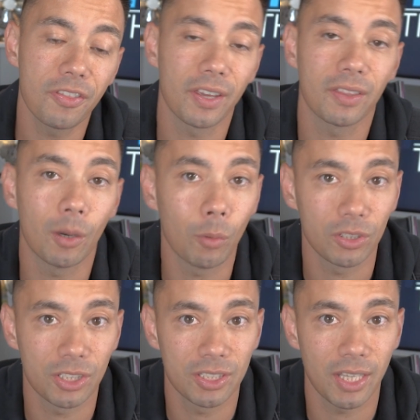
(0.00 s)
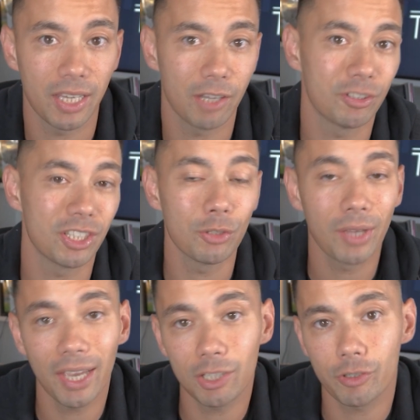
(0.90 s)
thing that I want to say here is that you
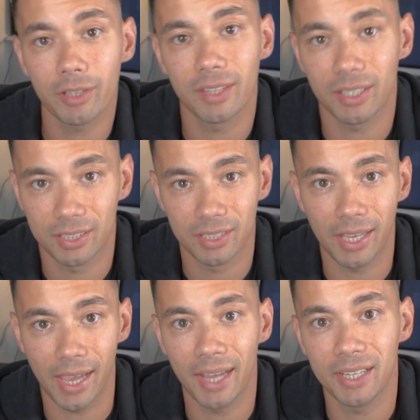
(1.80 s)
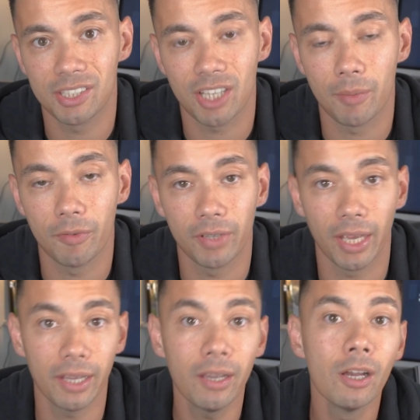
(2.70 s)
can trade this at any time of
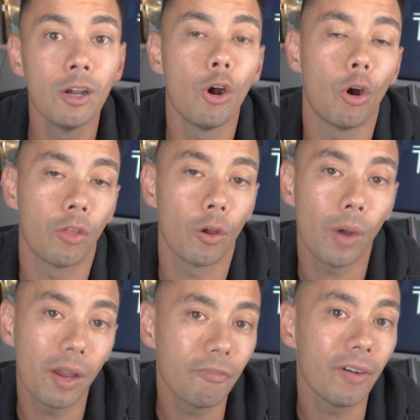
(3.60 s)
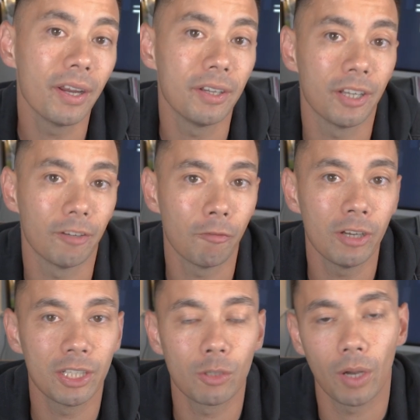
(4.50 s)
day, although I find it
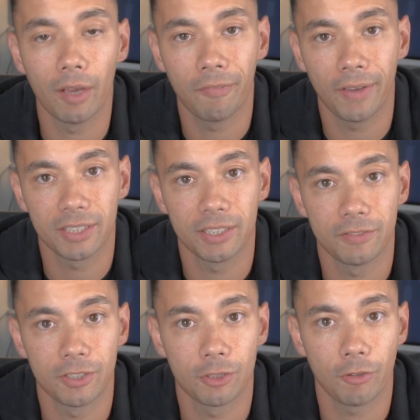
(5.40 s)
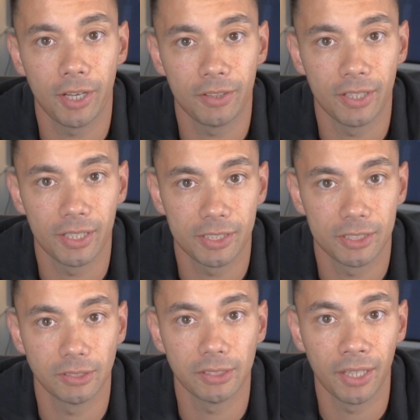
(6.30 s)
really quite effective to trade this
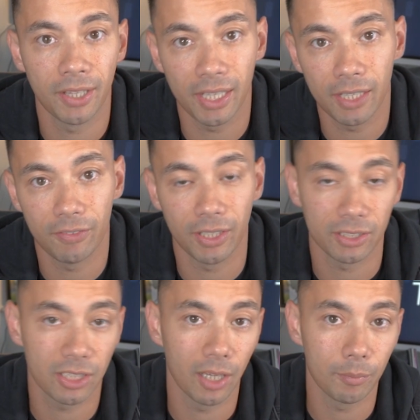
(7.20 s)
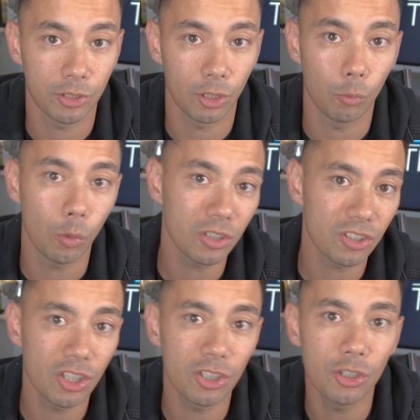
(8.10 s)
in the evening time. So once
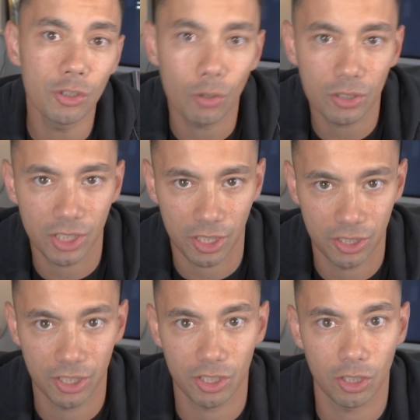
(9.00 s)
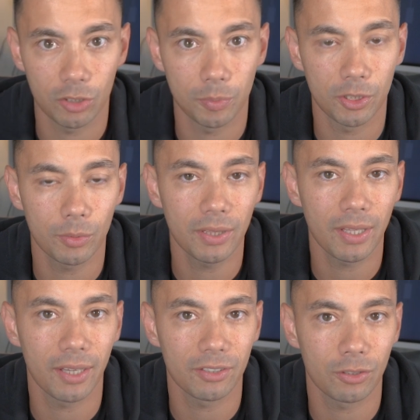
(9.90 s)
the New York session is closed, between
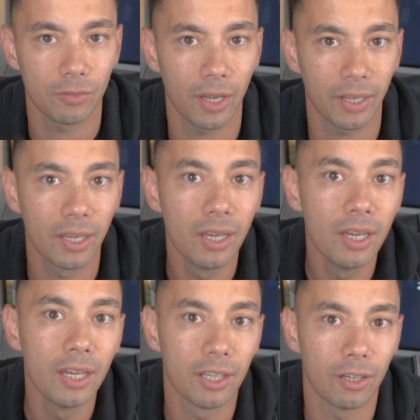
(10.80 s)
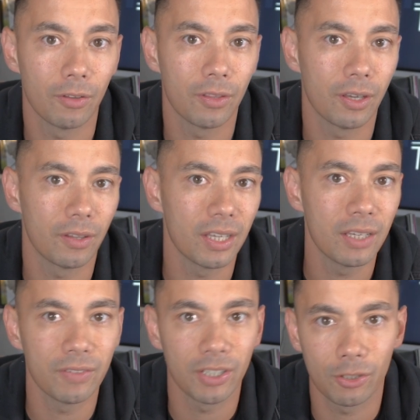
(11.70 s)
that sort of like, you know, the
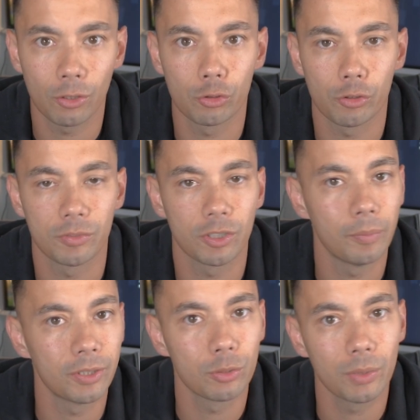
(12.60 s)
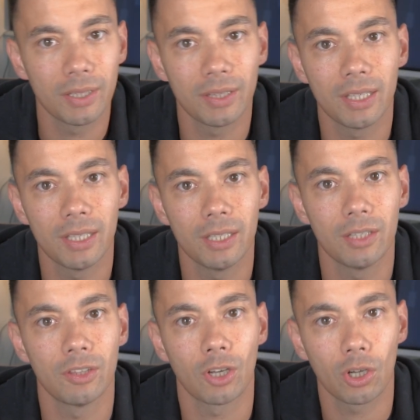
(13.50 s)
evening doldrums, so between
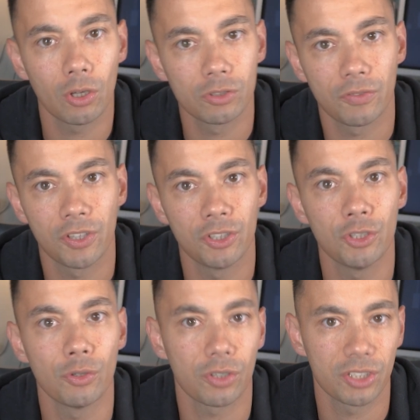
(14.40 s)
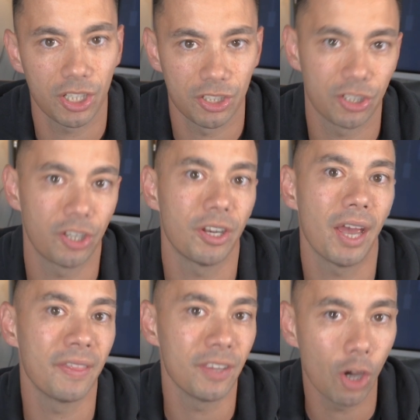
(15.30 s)
the close of the New York session
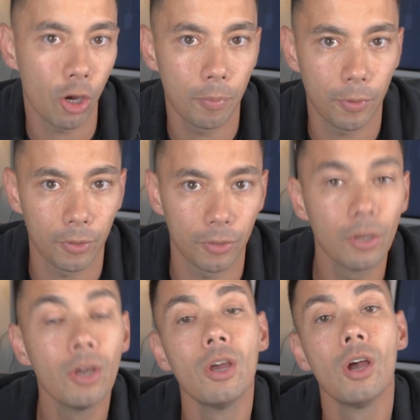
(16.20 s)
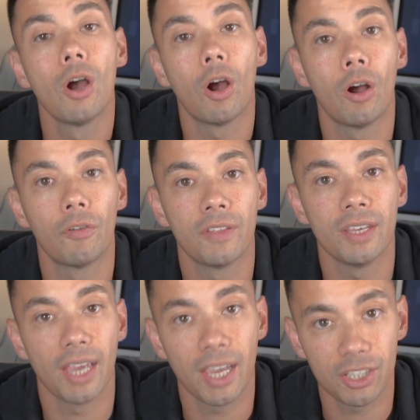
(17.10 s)
and the open of
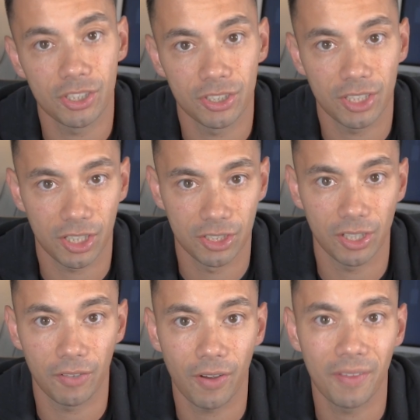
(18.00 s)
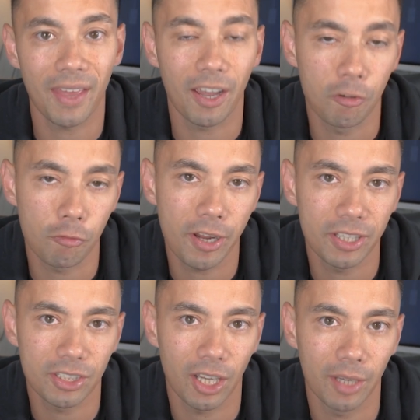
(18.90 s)
the Asian session, I find that a great
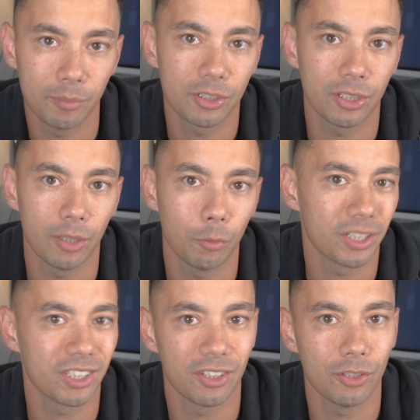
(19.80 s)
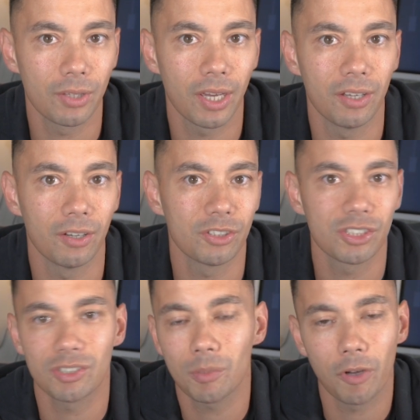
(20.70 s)
time to, which in the UK, you know,
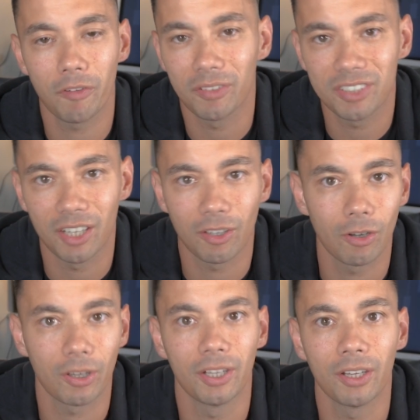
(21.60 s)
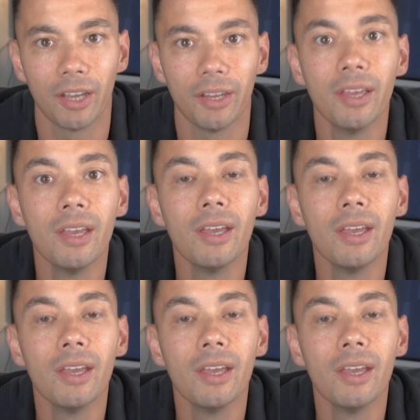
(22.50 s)
just somewhere around 10 o'clock at night,